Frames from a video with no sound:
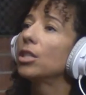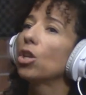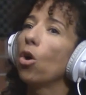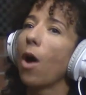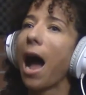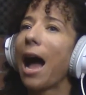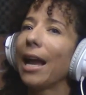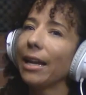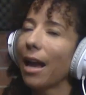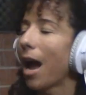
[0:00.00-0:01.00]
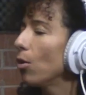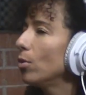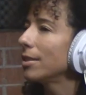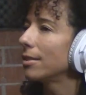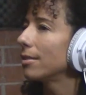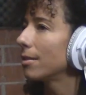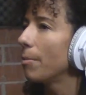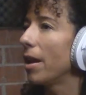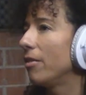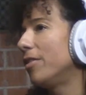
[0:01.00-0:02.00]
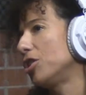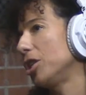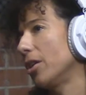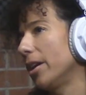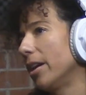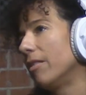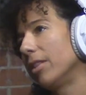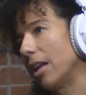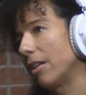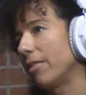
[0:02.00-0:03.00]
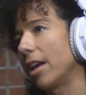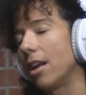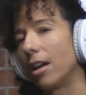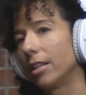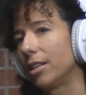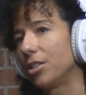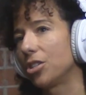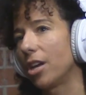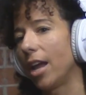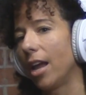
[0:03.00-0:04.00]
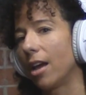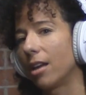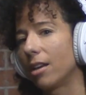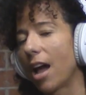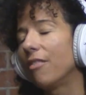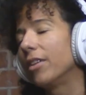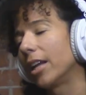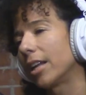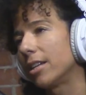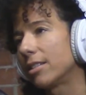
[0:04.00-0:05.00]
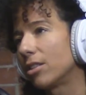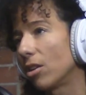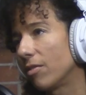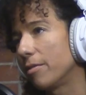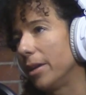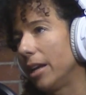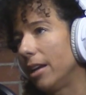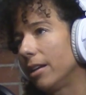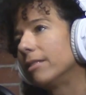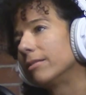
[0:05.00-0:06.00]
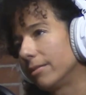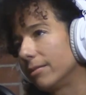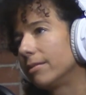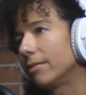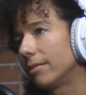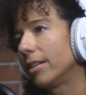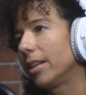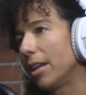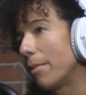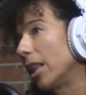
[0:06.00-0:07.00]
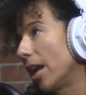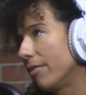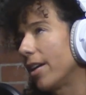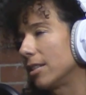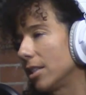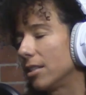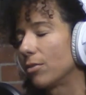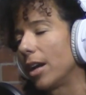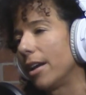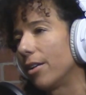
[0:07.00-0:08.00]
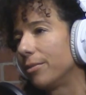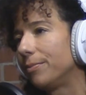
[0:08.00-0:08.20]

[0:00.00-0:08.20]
So I was the beneficiary of a lot of that knowledge, and I feel like it has served me in my life as it is right now.